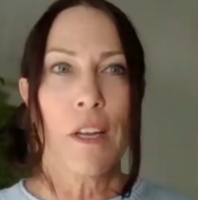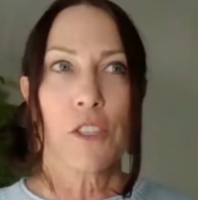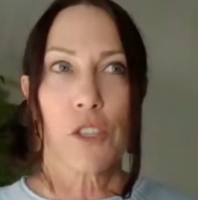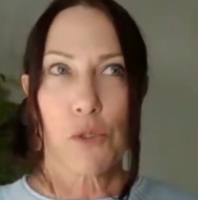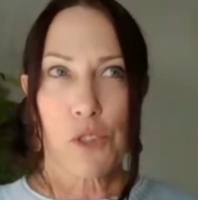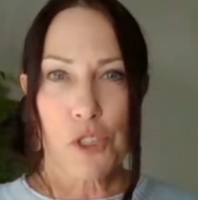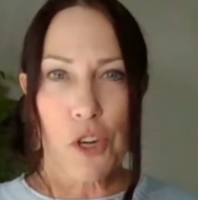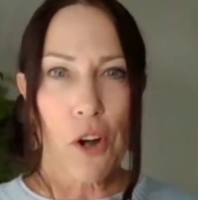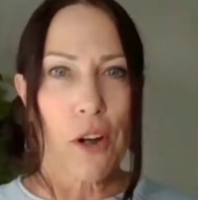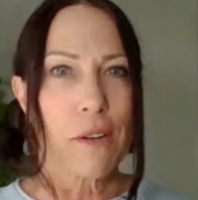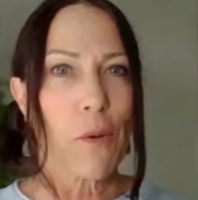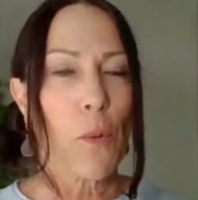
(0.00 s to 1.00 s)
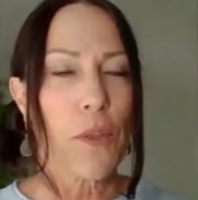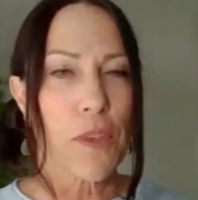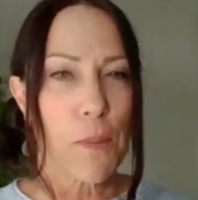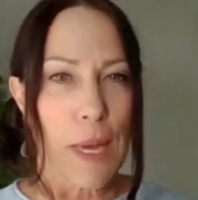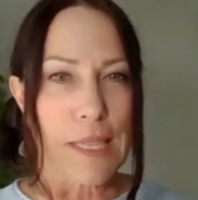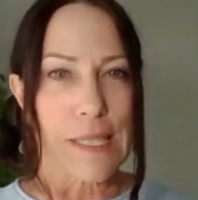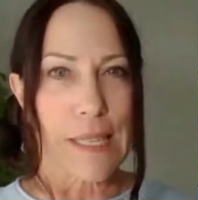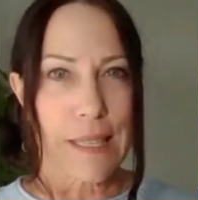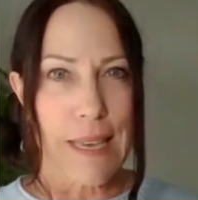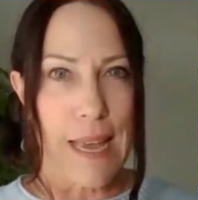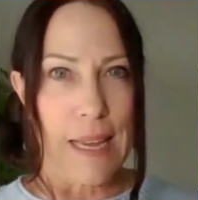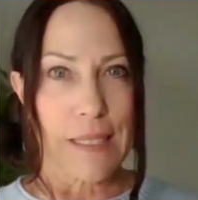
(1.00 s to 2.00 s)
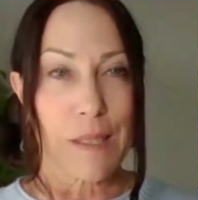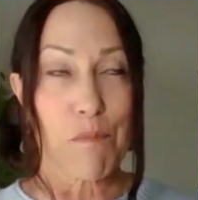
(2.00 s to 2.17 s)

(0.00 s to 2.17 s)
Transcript: So start with the basic things.